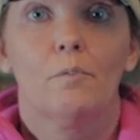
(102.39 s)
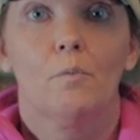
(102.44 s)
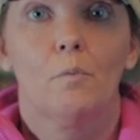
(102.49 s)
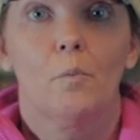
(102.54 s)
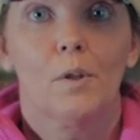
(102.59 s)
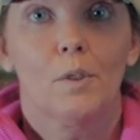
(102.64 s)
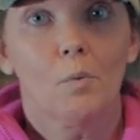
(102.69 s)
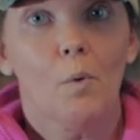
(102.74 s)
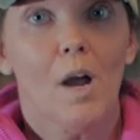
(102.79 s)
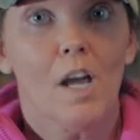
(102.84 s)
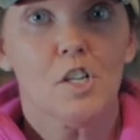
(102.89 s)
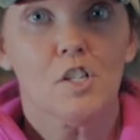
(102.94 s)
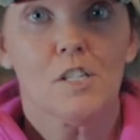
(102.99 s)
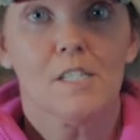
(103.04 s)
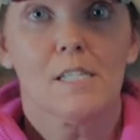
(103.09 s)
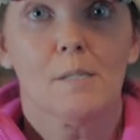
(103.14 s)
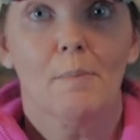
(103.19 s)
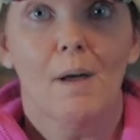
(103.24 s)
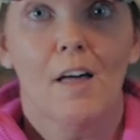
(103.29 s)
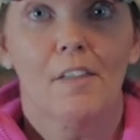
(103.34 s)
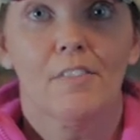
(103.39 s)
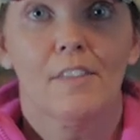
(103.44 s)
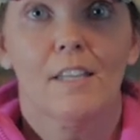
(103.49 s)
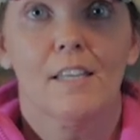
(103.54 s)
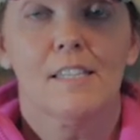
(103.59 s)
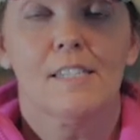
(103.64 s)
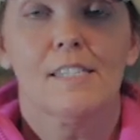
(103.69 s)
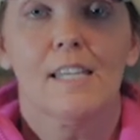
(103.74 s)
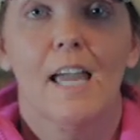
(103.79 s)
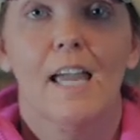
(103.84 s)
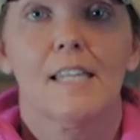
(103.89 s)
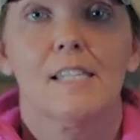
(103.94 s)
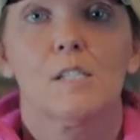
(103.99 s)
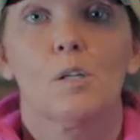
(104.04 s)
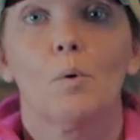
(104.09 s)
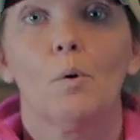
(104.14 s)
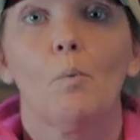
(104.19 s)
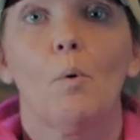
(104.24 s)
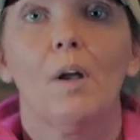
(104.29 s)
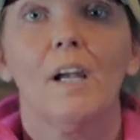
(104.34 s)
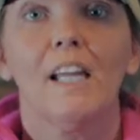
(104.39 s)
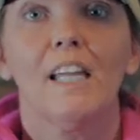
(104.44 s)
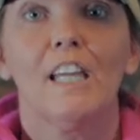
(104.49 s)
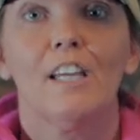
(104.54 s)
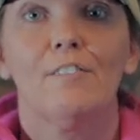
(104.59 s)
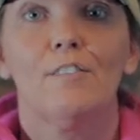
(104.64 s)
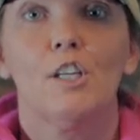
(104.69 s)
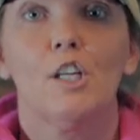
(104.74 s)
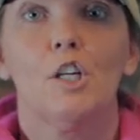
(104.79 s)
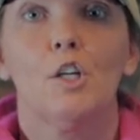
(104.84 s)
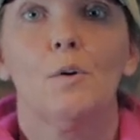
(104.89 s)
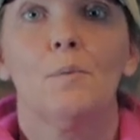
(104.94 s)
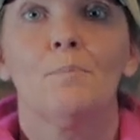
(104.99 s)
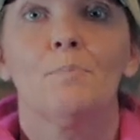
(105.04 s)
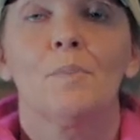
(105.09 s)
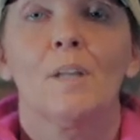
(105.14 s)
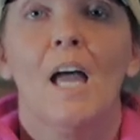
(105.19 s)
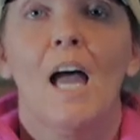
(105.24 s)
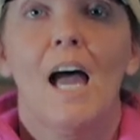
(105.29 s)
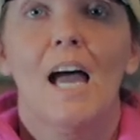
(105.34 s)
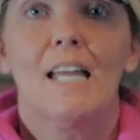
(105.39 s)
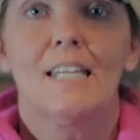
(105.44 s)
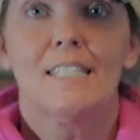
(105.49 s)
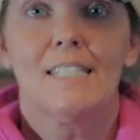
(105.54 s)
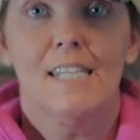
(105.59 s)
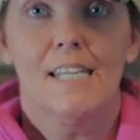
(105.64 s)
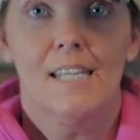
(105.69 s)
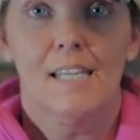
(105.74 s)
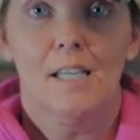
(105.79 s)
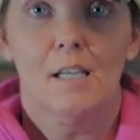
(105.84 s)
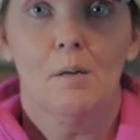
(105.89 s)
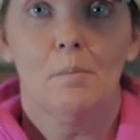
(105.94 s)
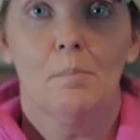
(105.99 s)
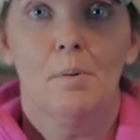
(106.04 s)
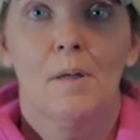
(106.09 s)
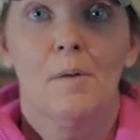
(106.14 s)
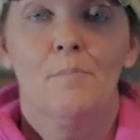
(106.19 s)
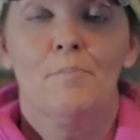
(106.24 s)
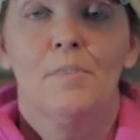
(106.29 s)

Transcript: with questions about this, and so we want to give you a tip